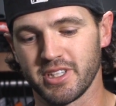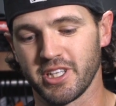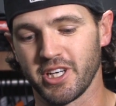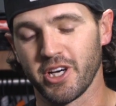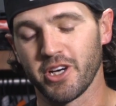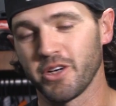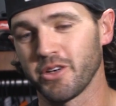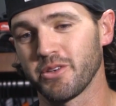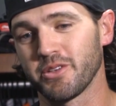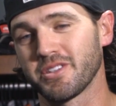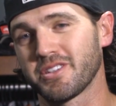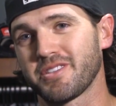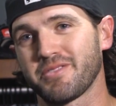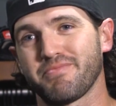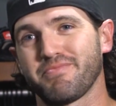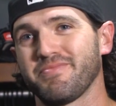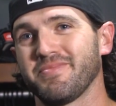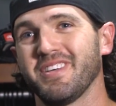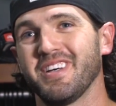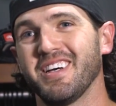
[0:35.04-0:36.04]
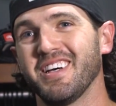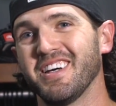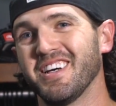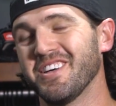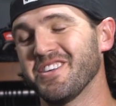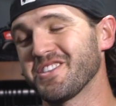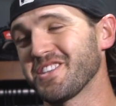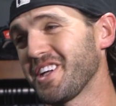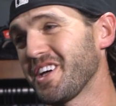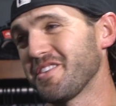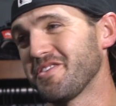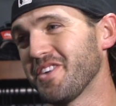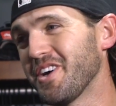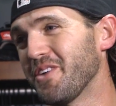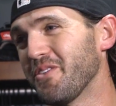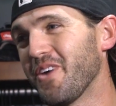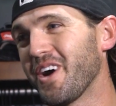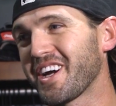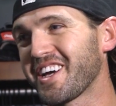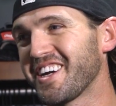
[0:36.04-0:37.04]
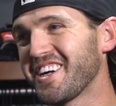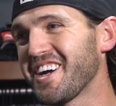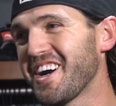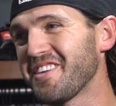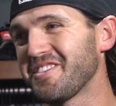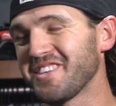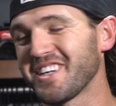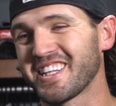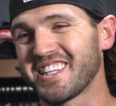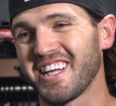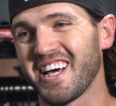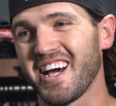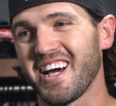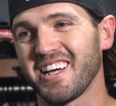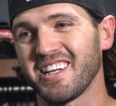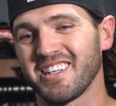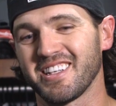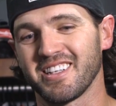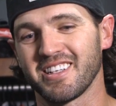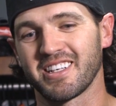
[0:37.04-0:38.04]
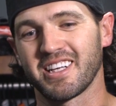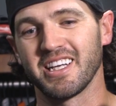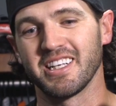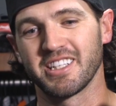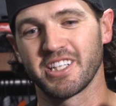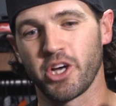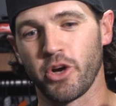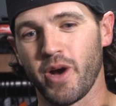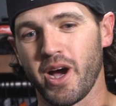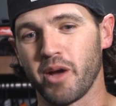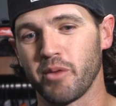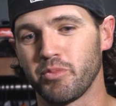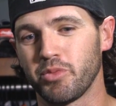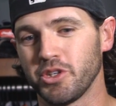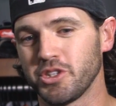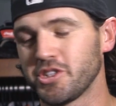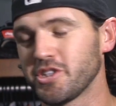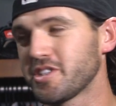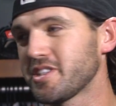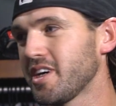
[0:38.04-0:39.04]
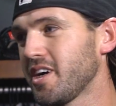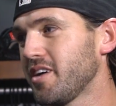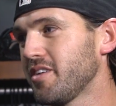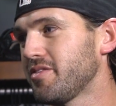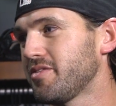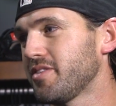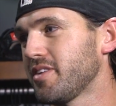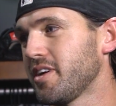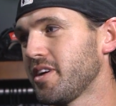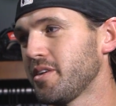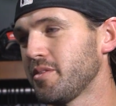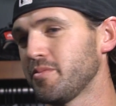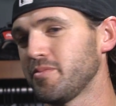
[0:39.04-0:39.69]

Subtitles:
you know, it's a lot of fun walking it off like that and getting to go out and push yourself